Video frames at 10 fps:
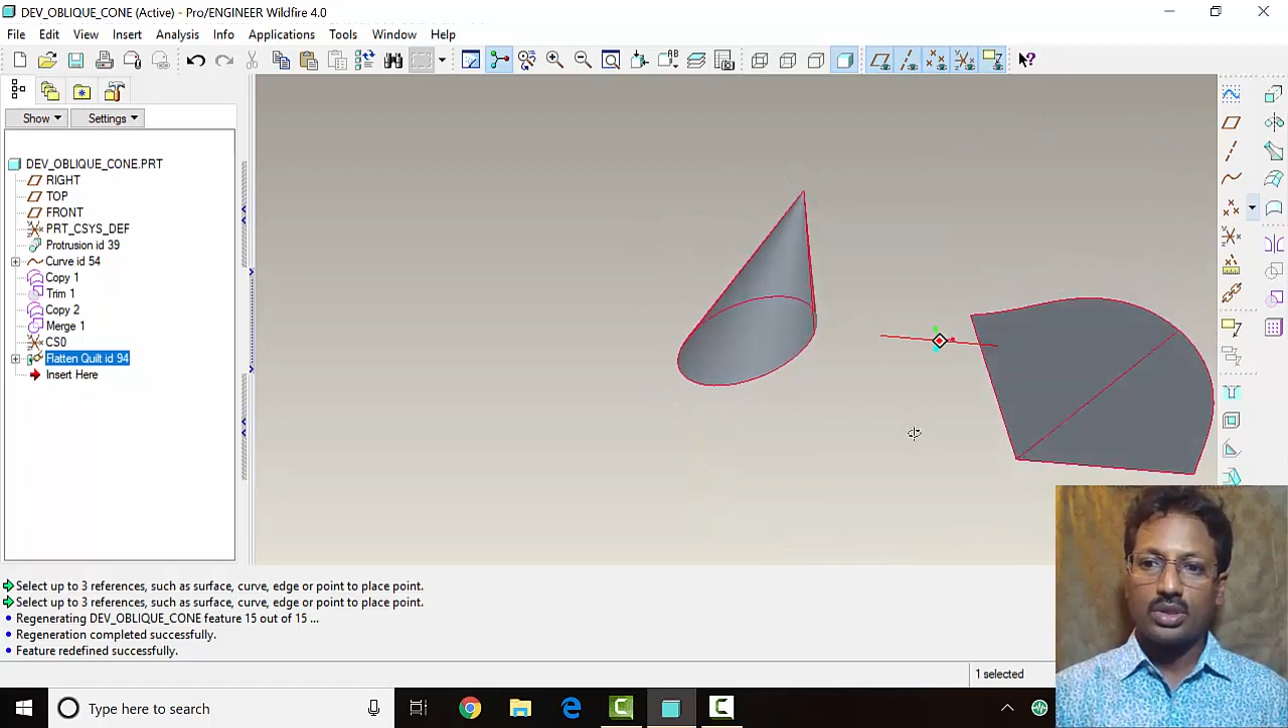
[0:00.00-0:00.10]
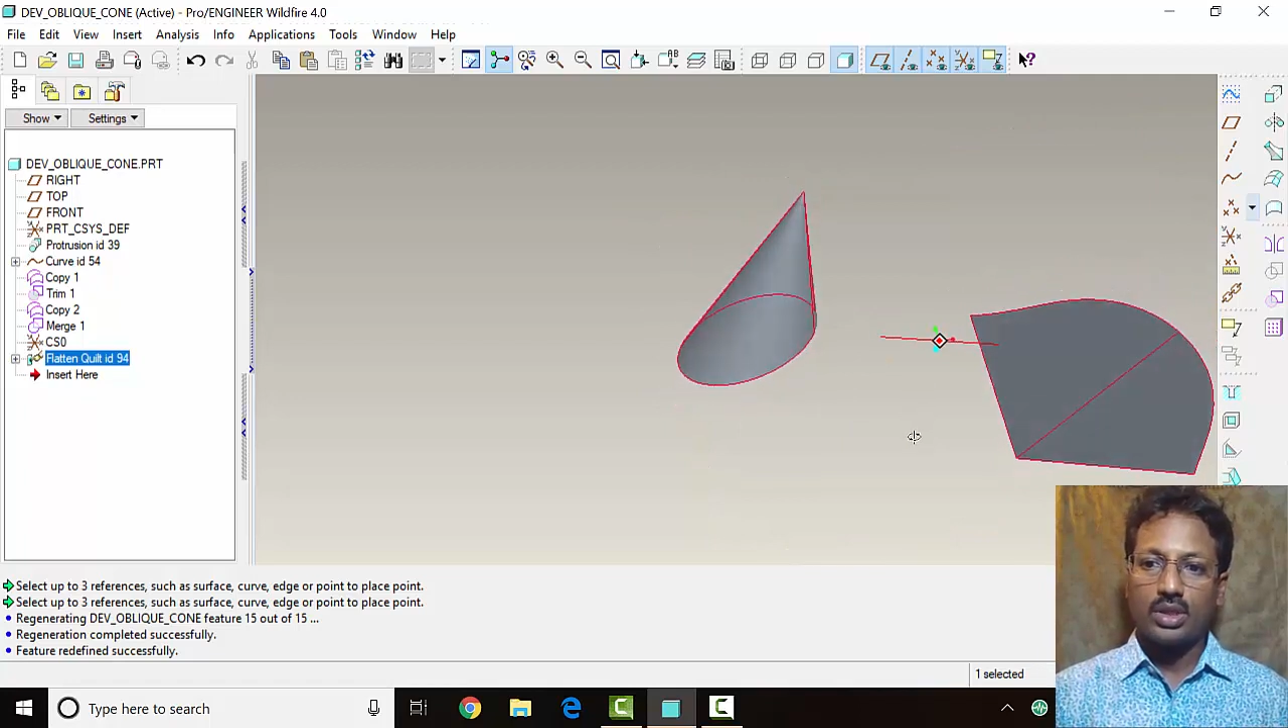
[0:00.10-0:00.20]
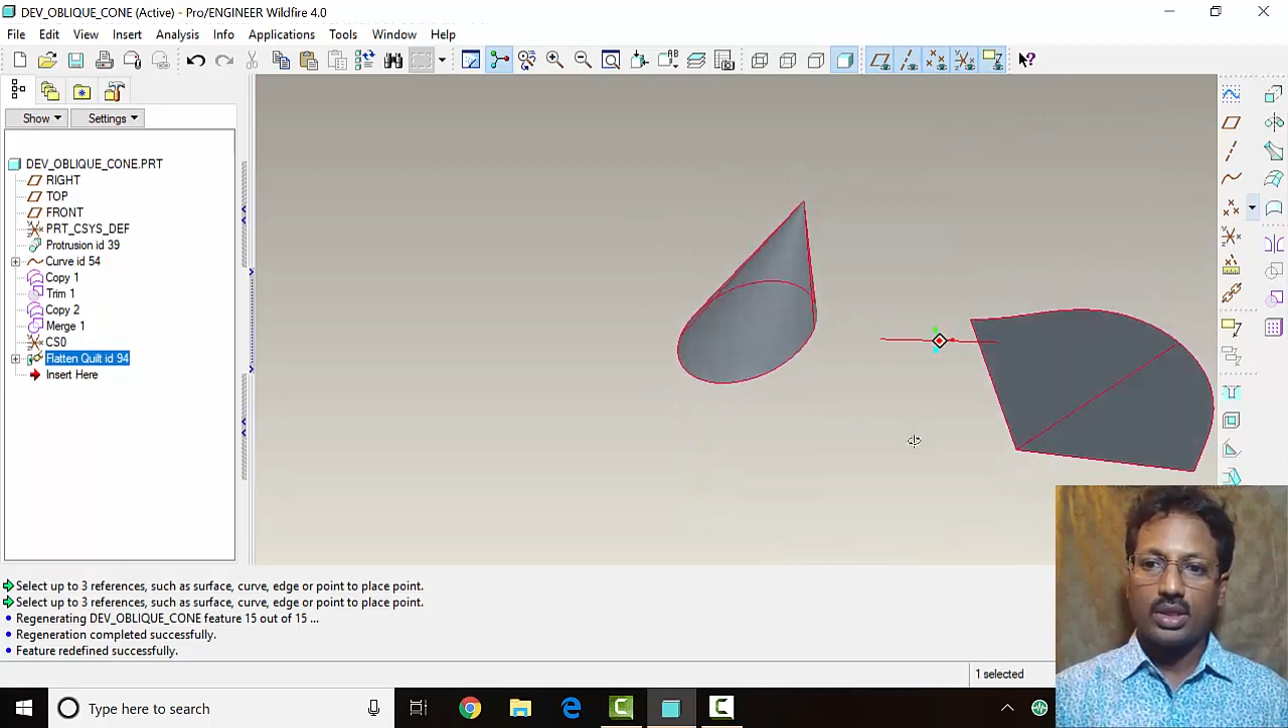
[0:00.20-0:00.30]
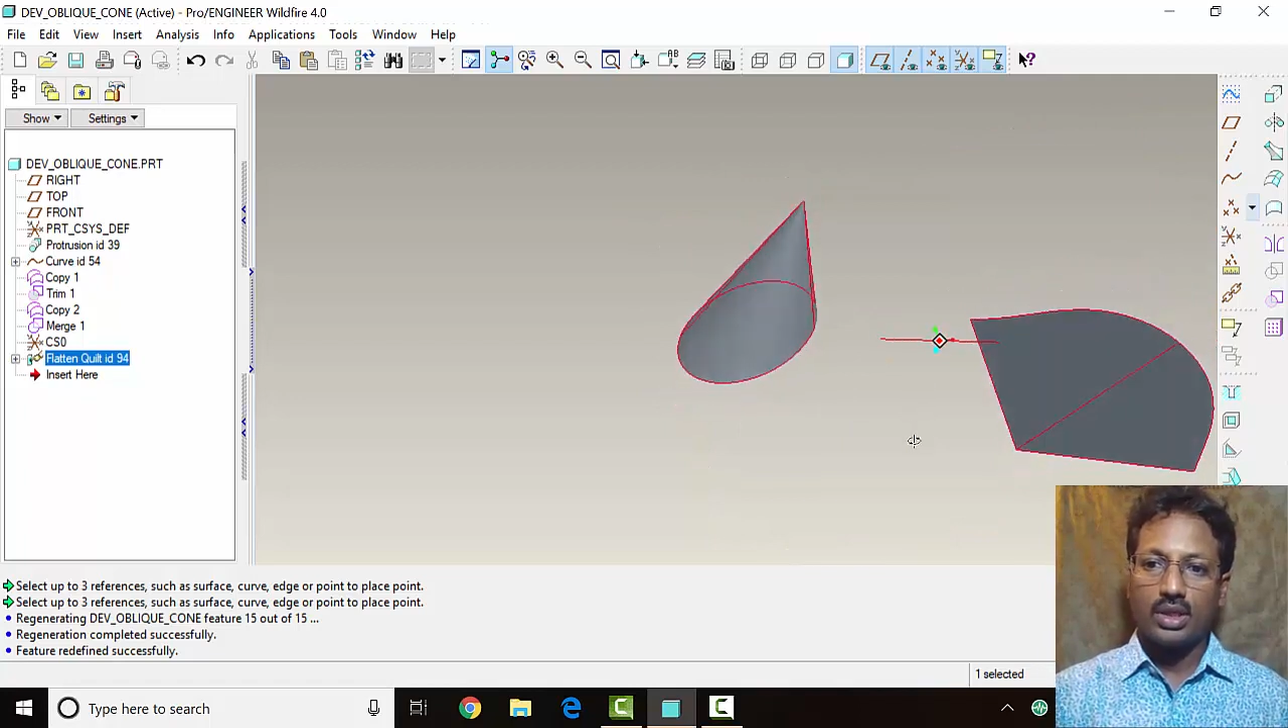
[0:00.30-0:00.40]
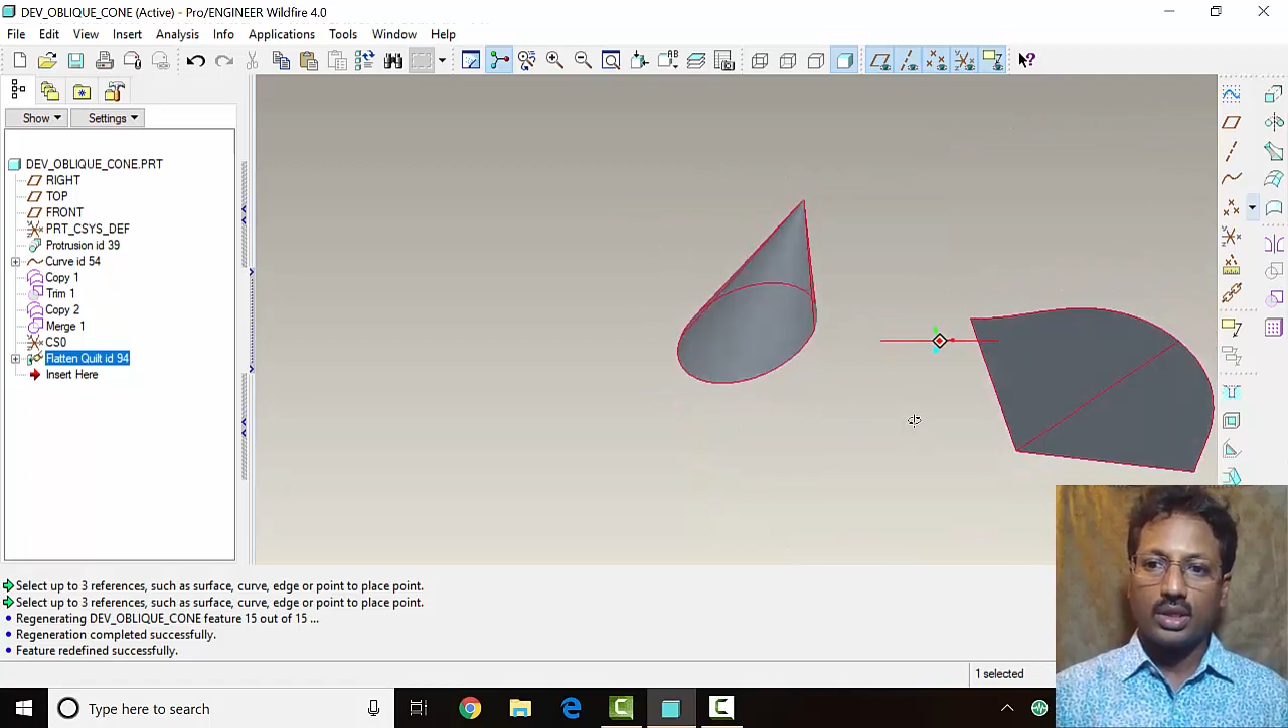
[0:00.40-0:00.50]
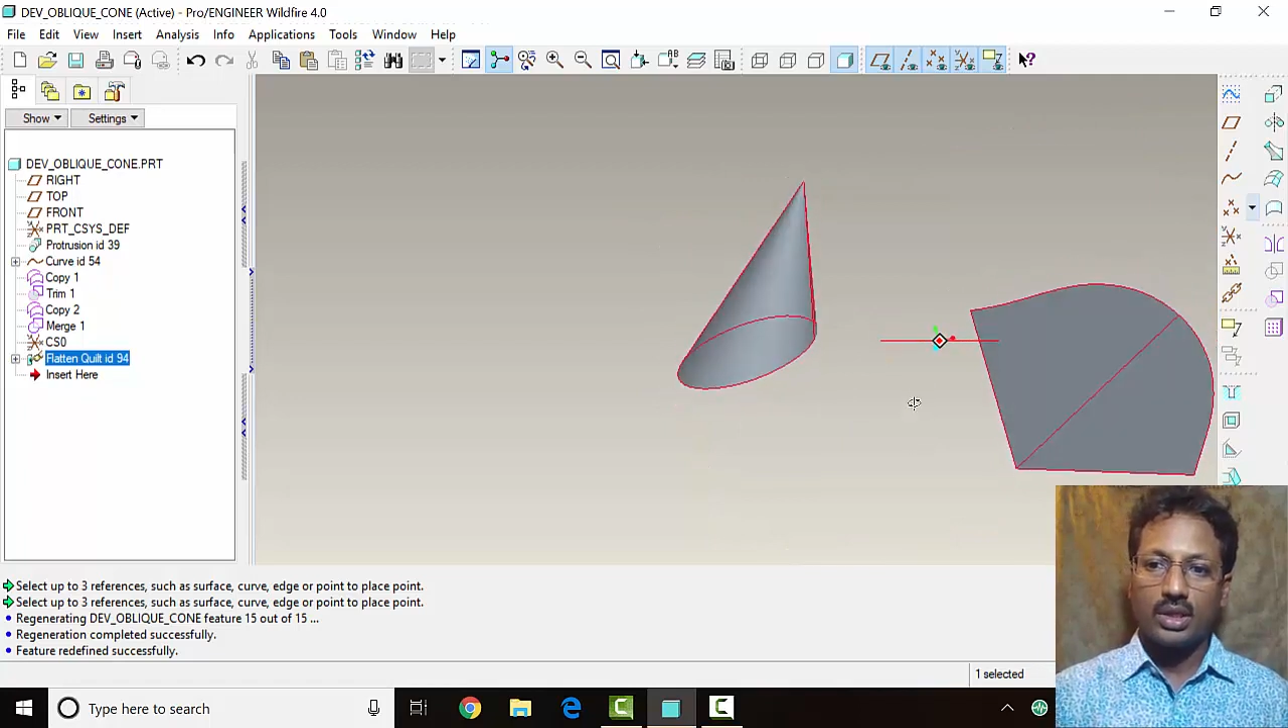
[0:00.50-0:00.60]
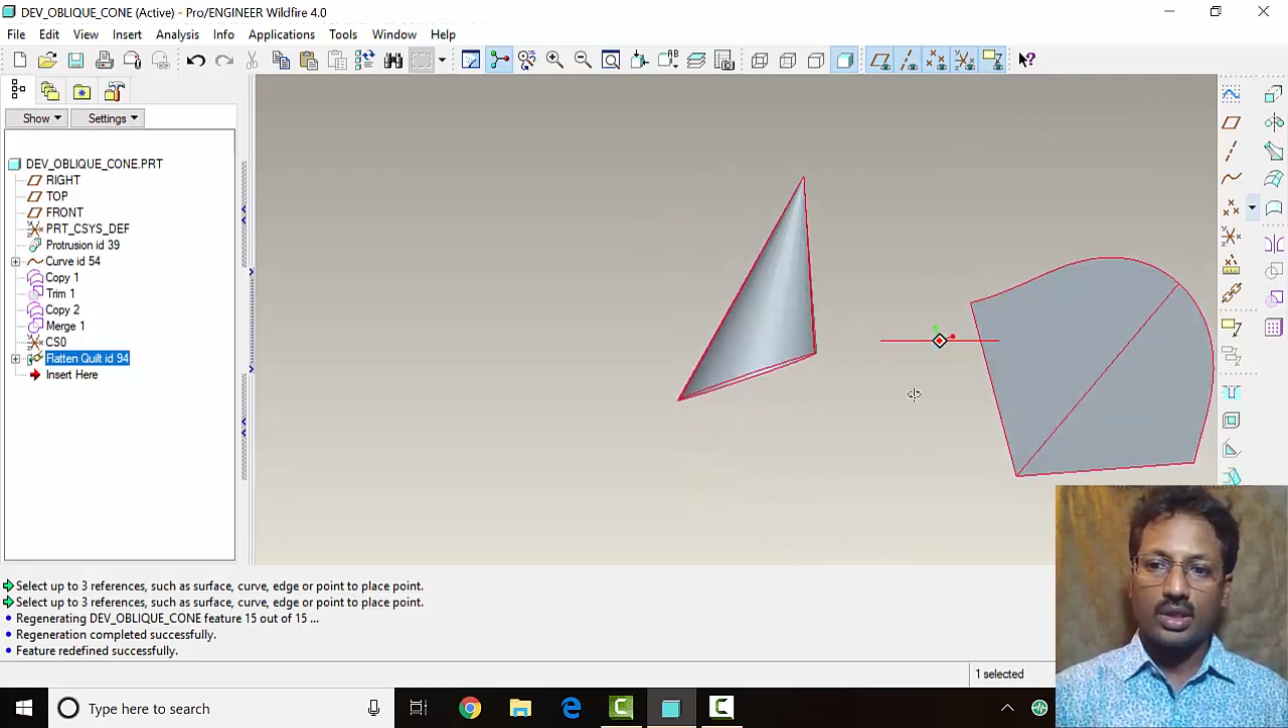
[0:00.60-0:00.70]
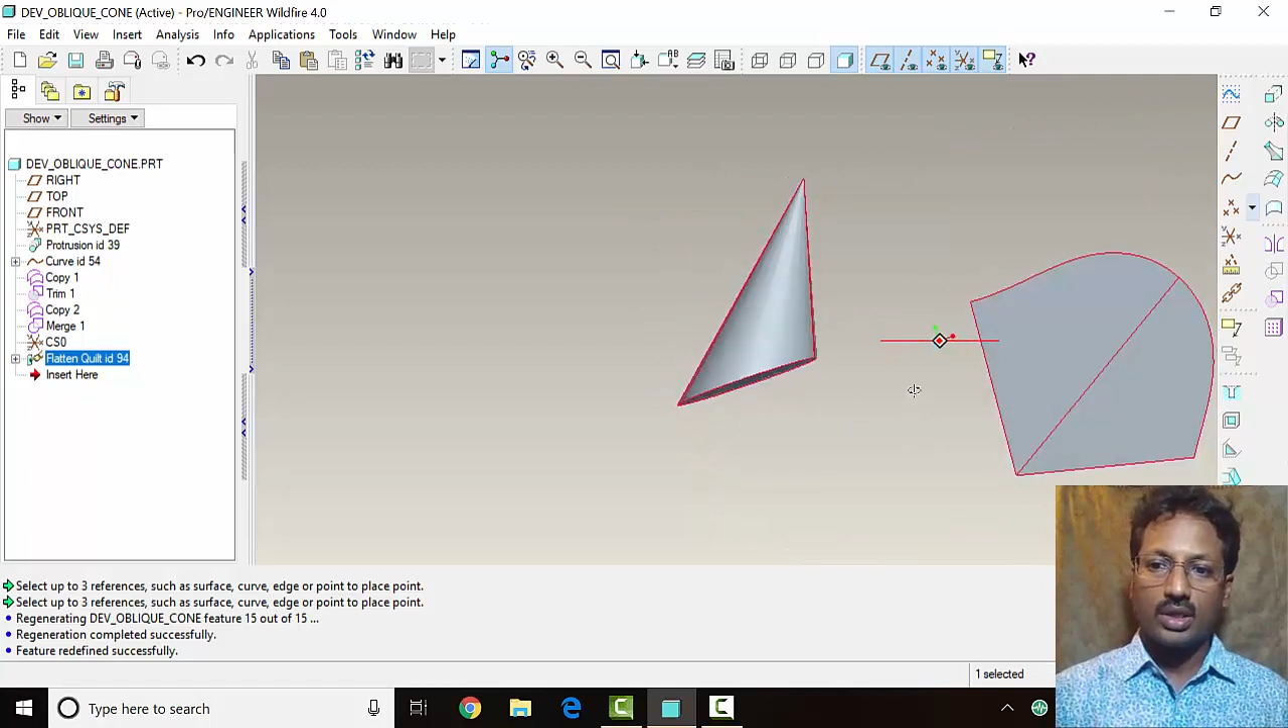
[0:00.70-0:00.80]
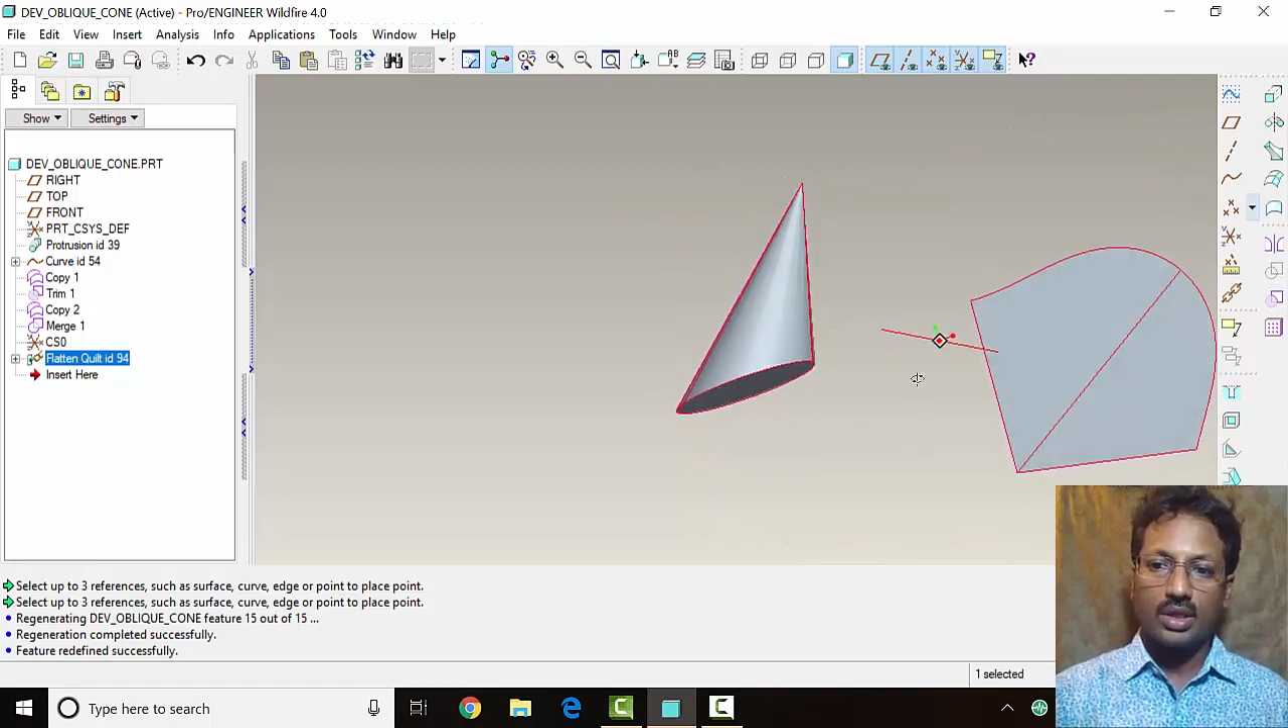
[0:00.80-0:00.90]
is the